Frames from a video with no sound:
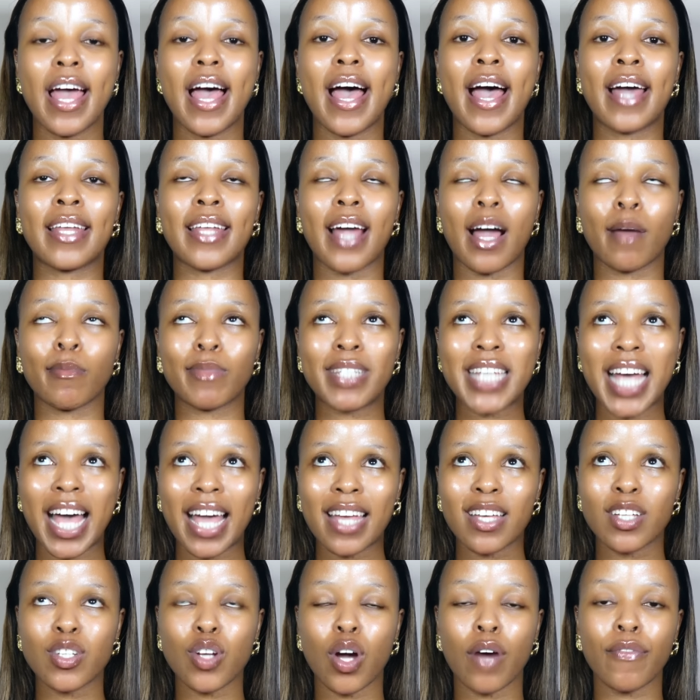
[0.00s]
and I'm
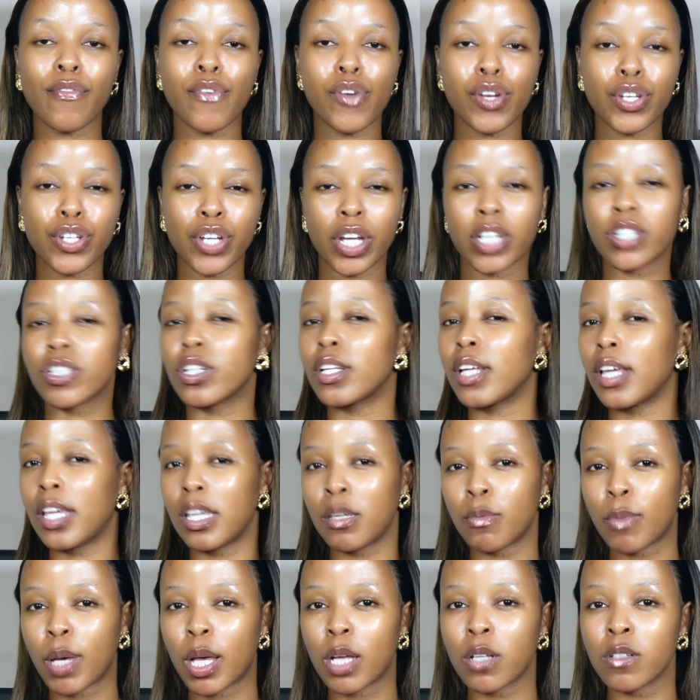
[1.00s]
tired of rejection
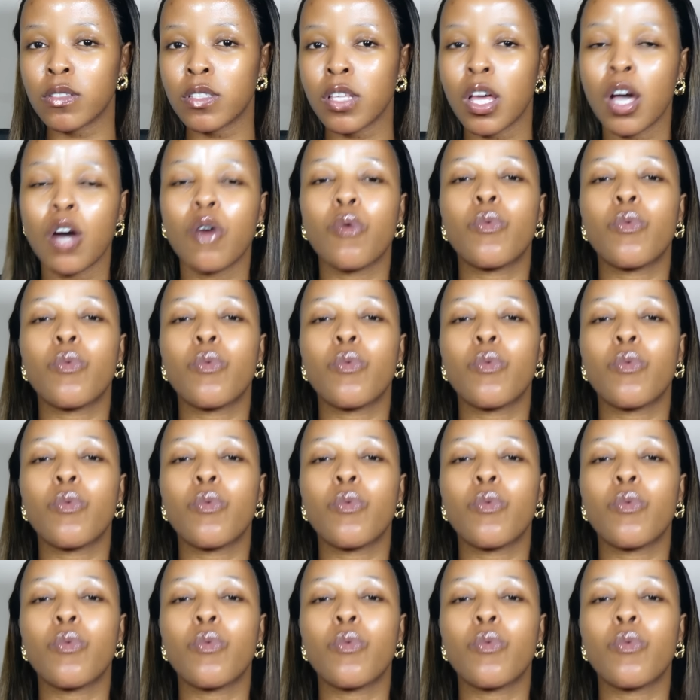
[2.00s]
emails